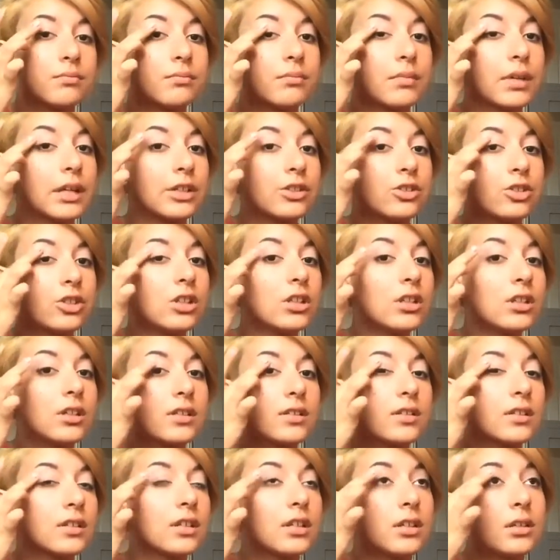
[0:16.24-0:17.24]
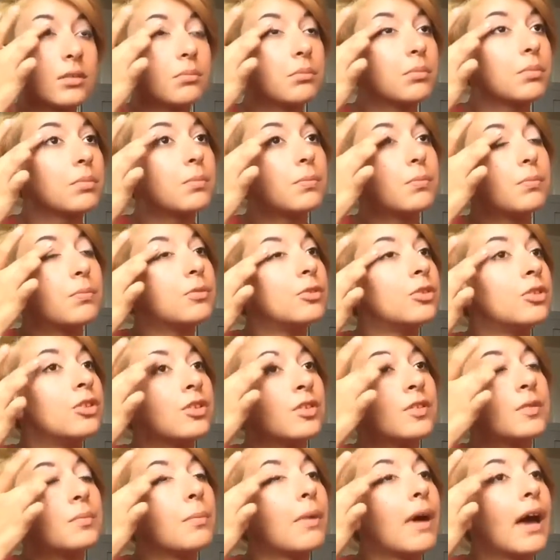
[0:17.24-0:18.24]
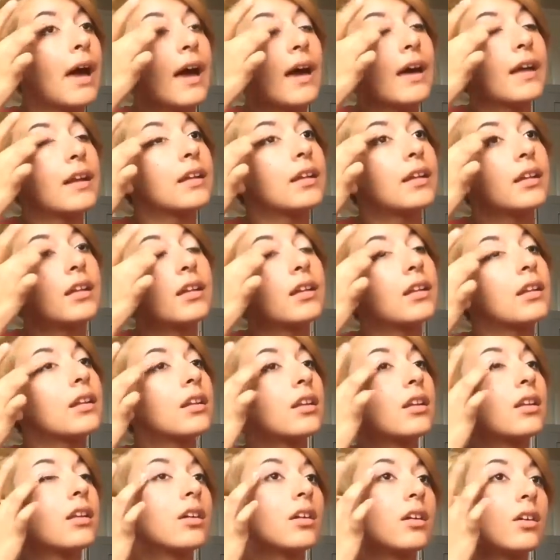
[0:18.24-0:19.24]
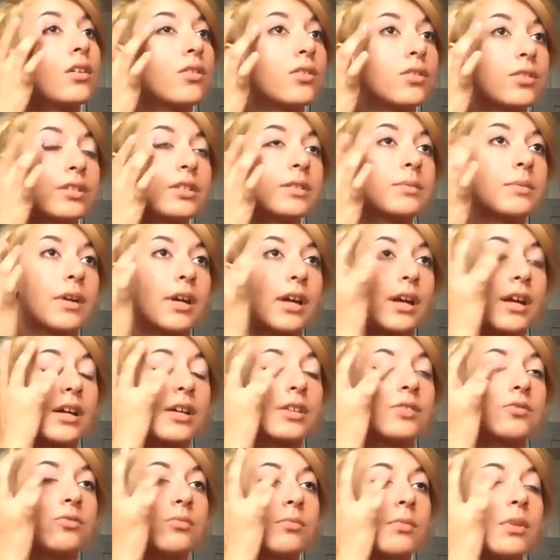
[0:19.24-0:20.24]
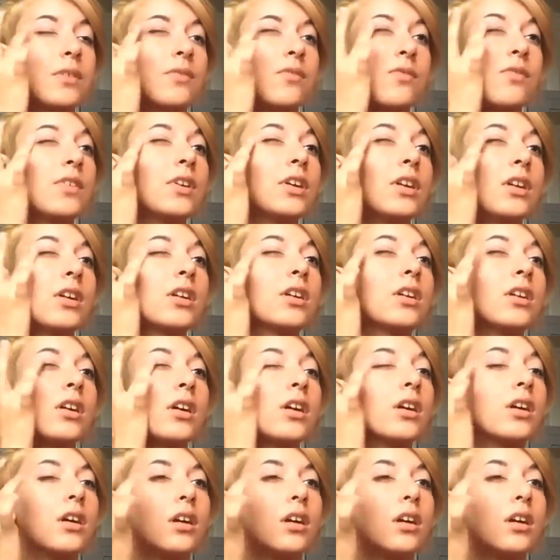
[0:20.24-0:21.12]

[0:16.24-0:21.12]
my cheeks and just pat it onto my eyes with my finger.